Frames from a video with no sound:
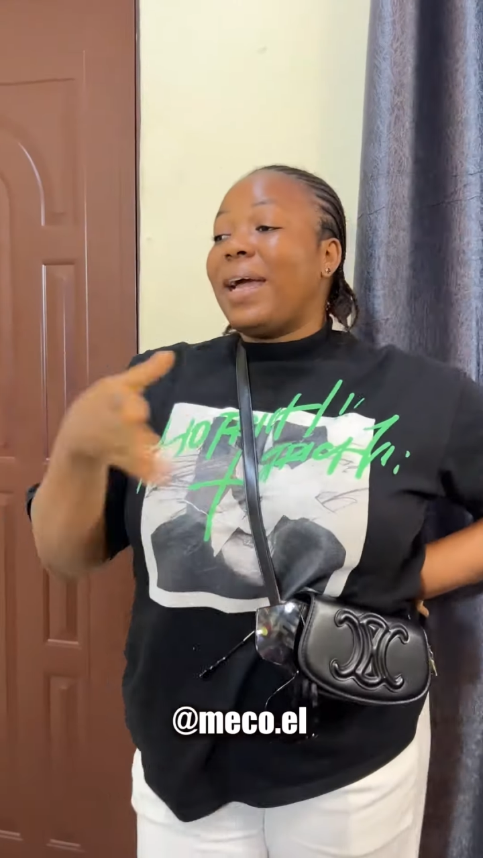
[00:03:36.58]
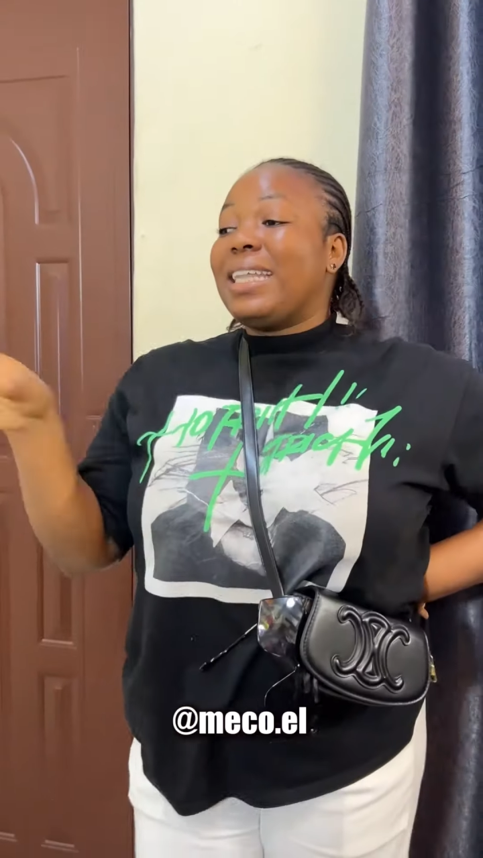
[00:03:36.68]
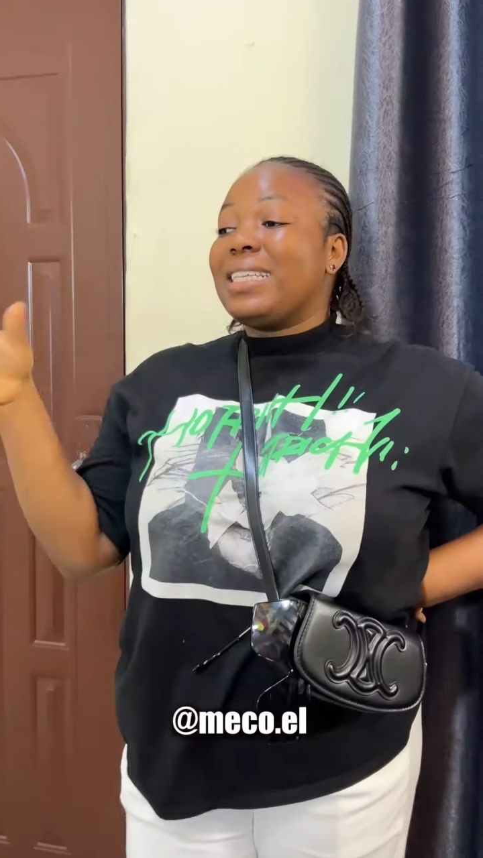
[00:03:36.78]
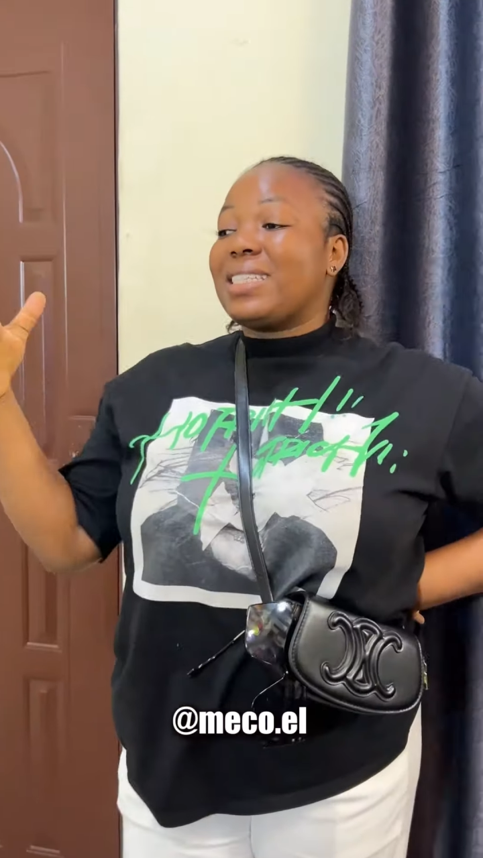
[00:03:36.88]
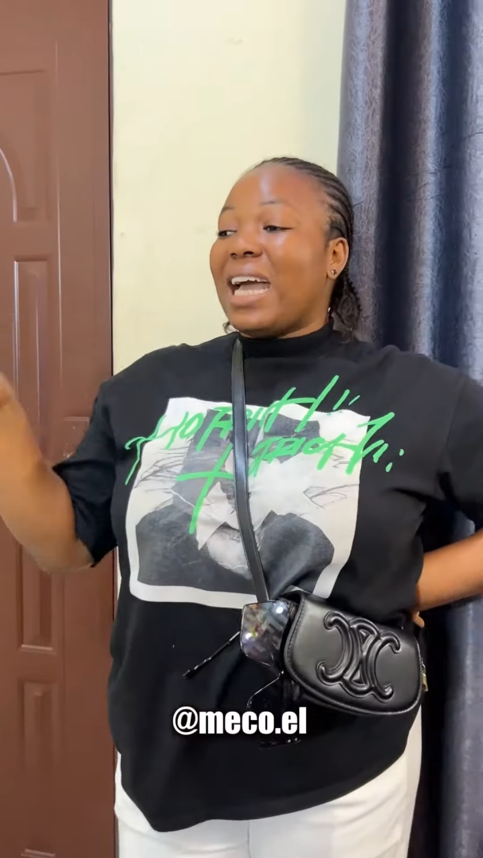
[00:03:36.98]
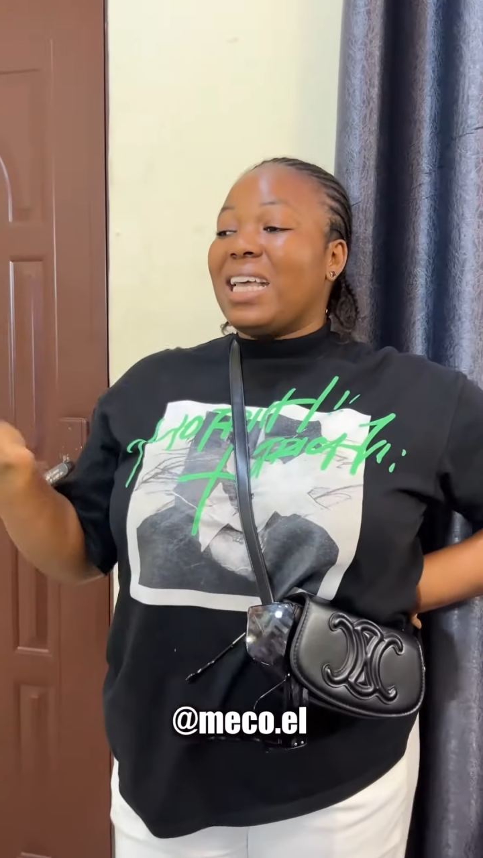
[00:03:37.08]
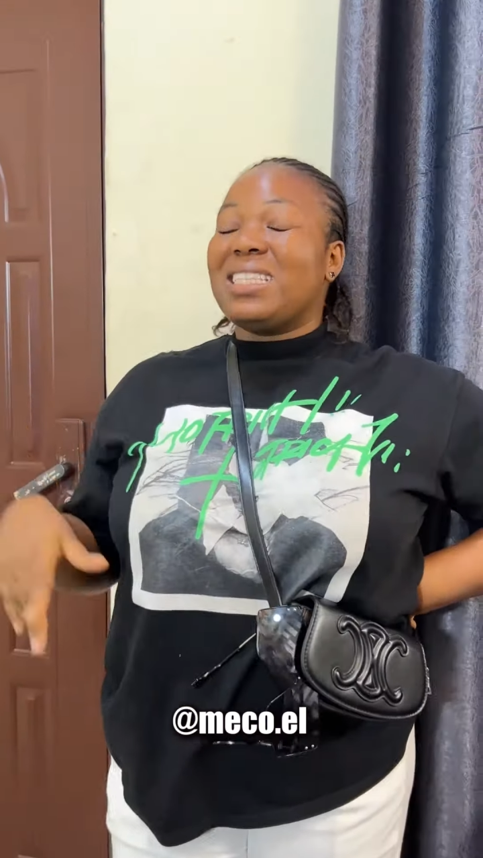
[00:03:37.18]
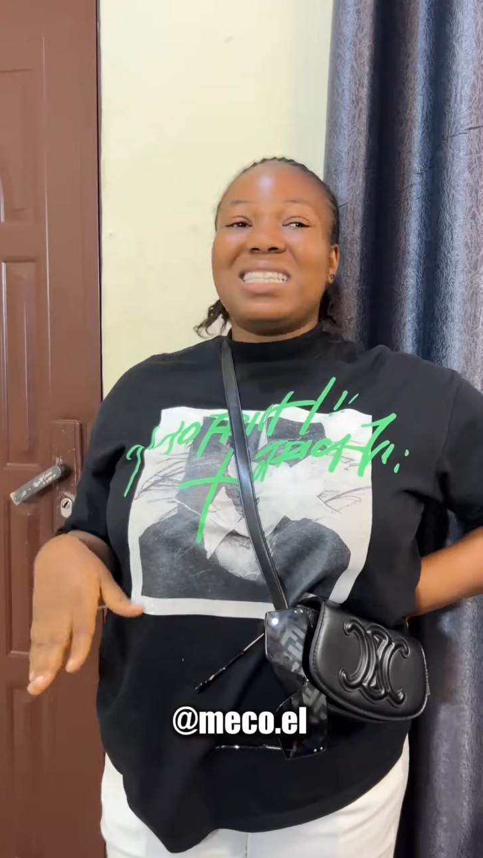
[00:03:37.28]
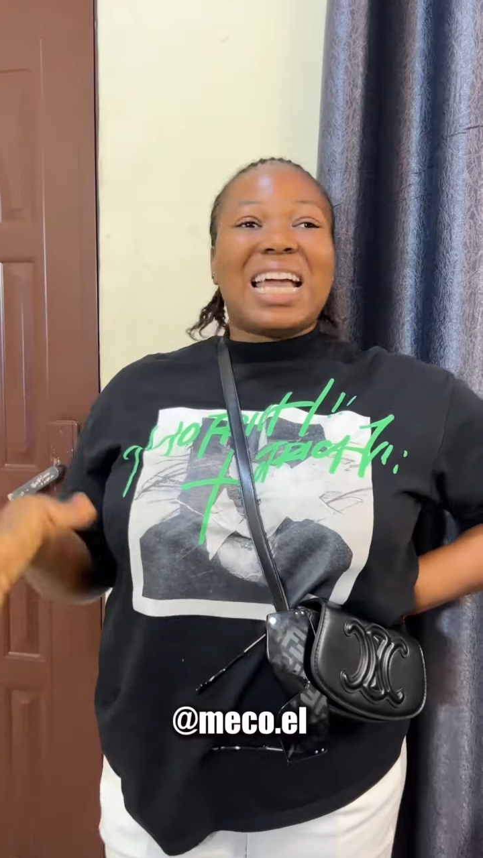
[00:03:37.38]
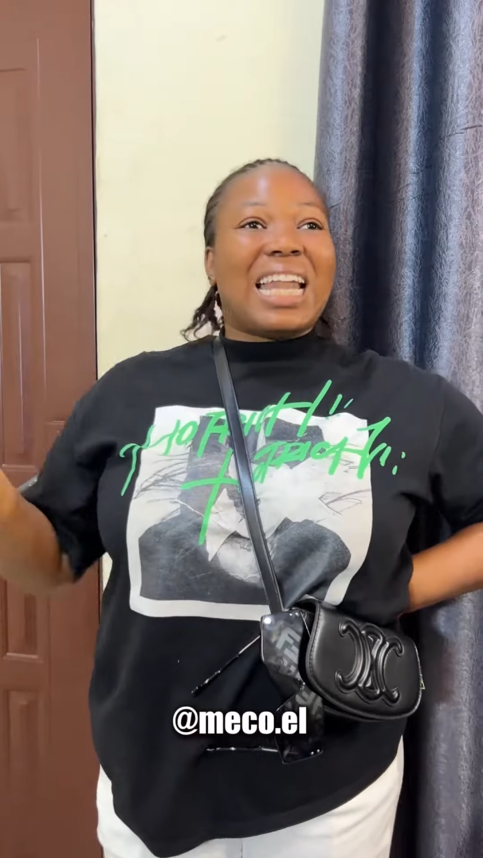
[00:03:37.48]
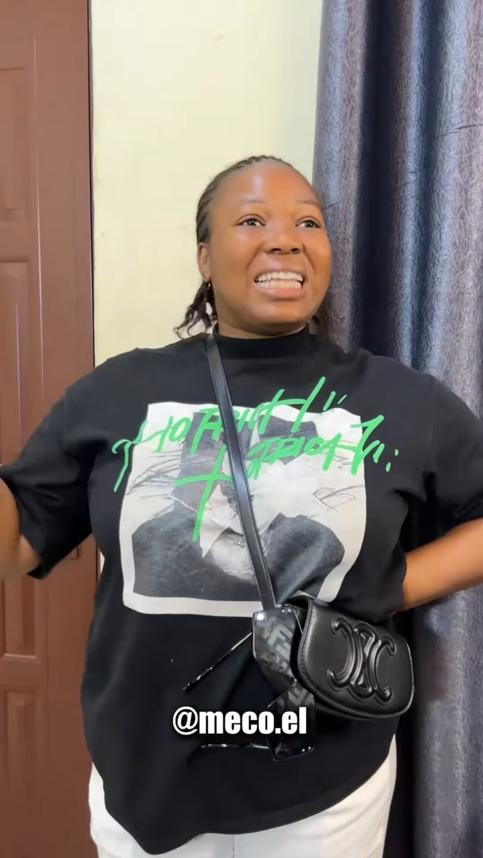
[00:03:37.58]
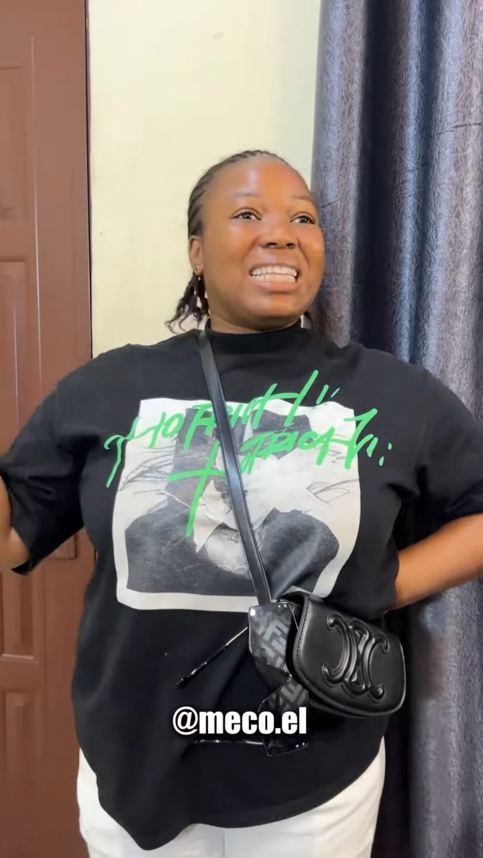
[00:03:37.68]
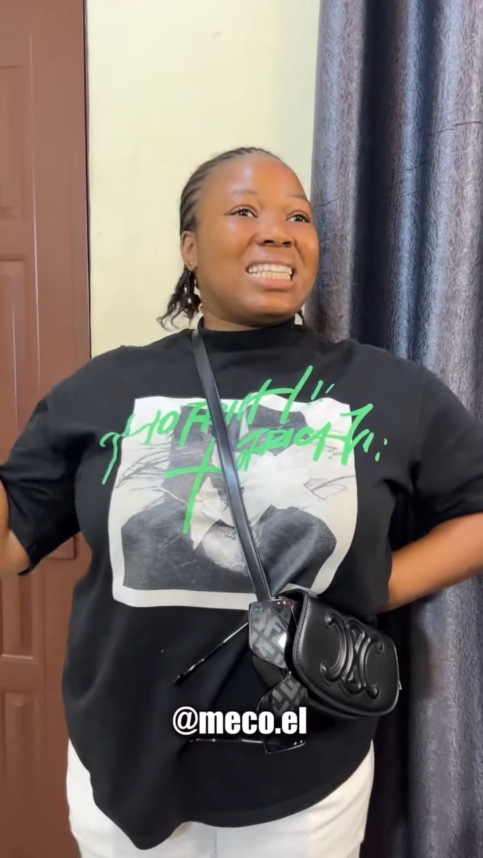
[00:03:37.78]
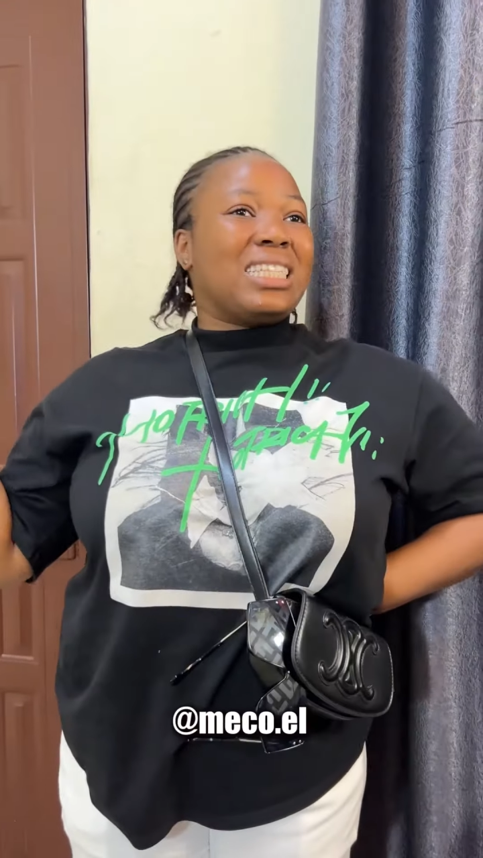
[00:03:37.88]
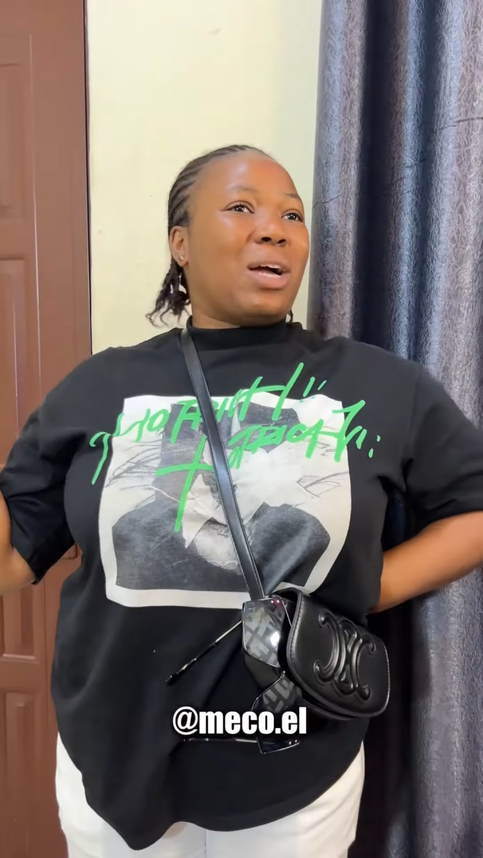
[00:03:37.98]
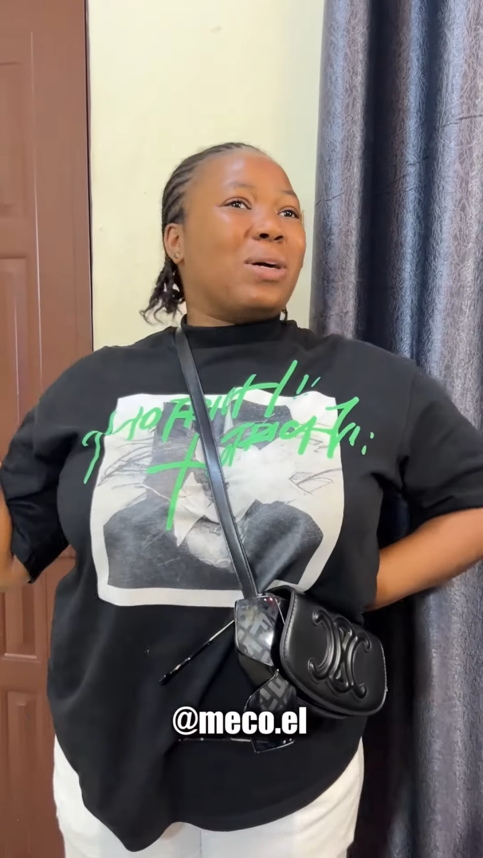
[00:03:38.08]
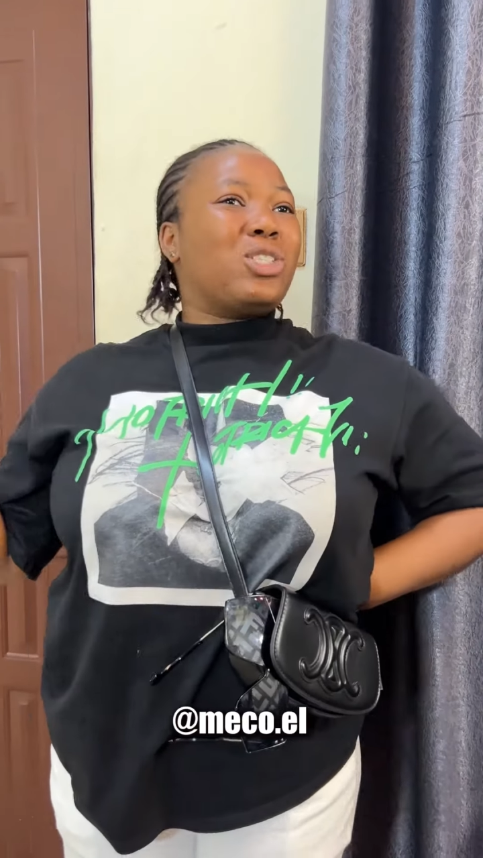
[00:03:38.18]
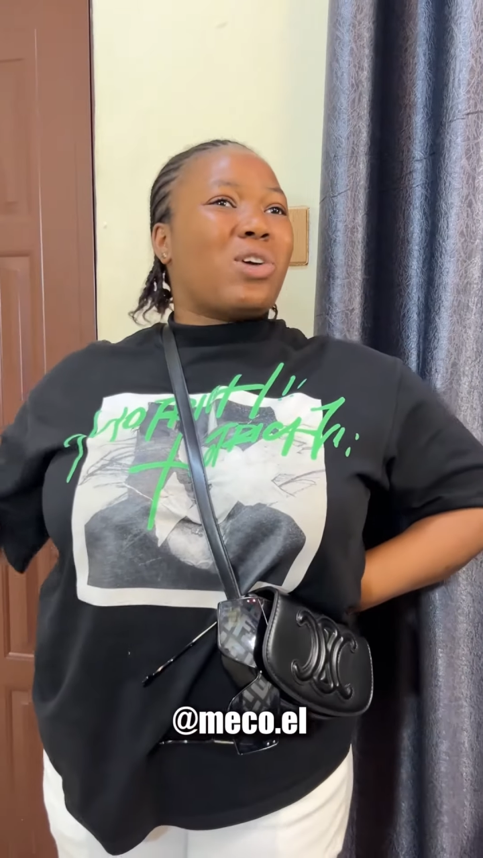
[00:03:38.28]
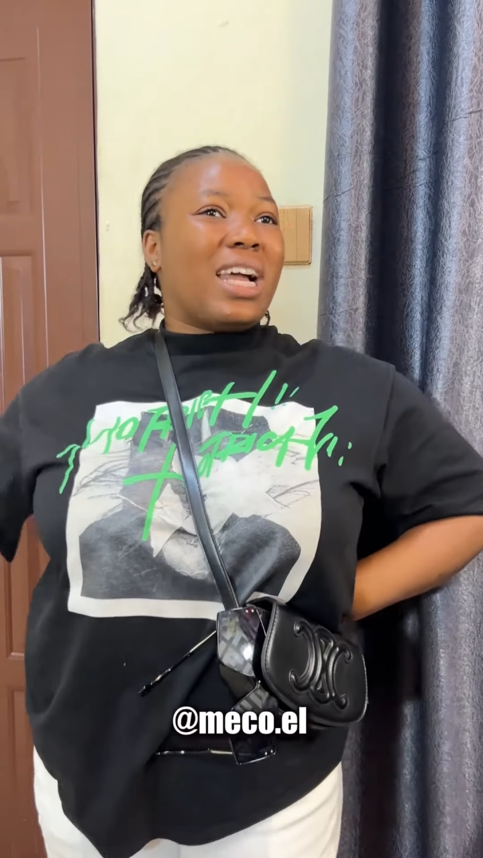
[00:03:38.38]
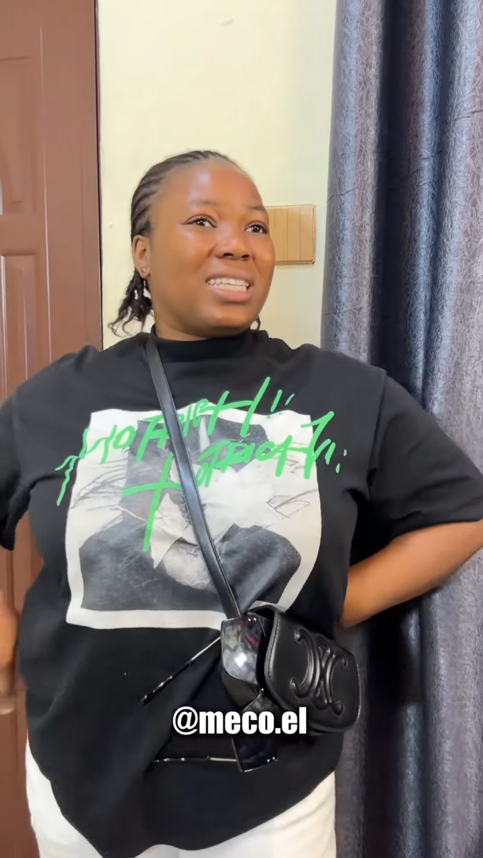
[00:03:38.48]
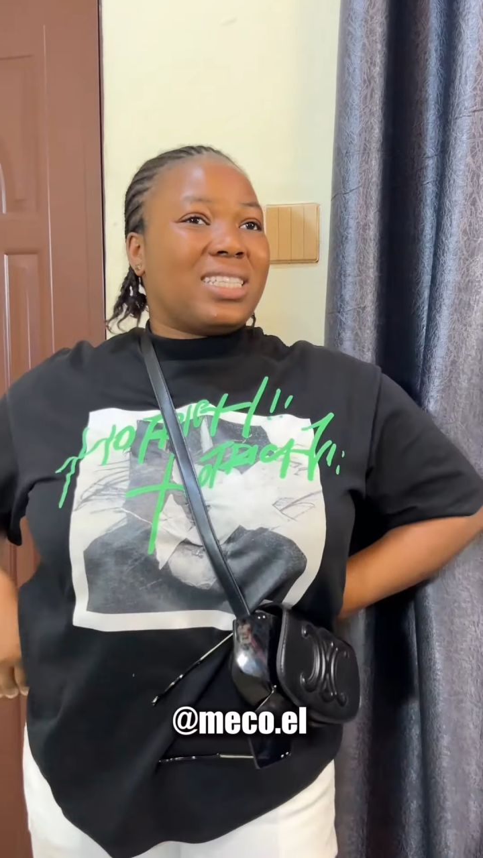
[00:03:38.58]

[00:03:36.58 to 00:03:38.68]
on, this guy that takes out our trash.